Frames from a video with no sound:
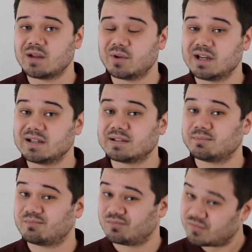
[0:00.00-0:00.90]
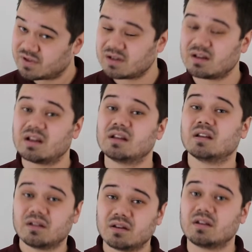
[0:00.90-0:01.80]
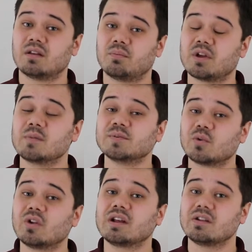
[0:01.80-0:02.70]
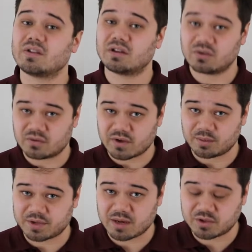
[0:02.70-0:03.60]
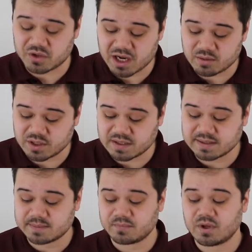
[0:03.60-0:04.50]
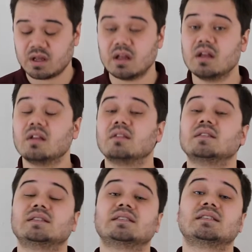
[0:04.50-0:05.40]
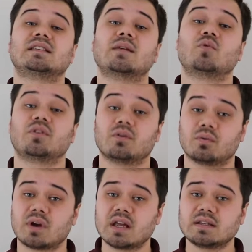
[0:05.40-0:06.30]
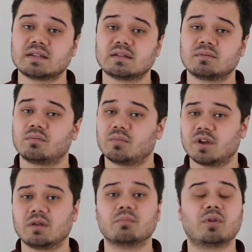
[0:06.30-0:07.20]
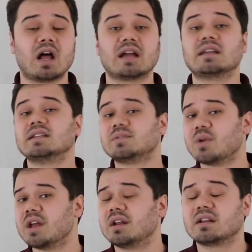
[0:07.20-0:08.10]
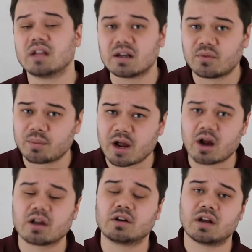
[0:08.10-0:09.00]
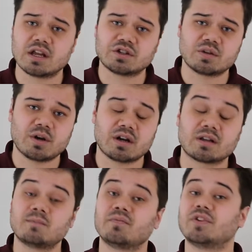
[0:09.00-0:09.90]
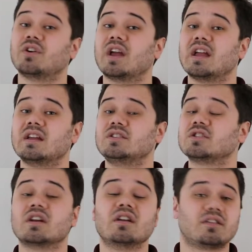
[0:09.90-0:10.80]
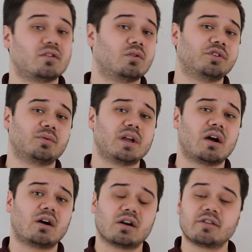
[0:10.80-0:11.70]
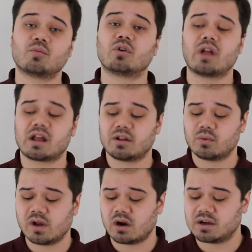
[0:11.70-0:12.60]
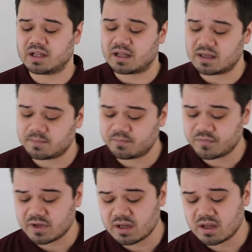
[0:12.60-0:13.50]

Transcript: diabetes, it becomes more likely that you develop type 2 diabetes. This is the same with your race, being Black, Hispanic, Native American, or Asian American, your age. The older we are, the more likely we are to get it.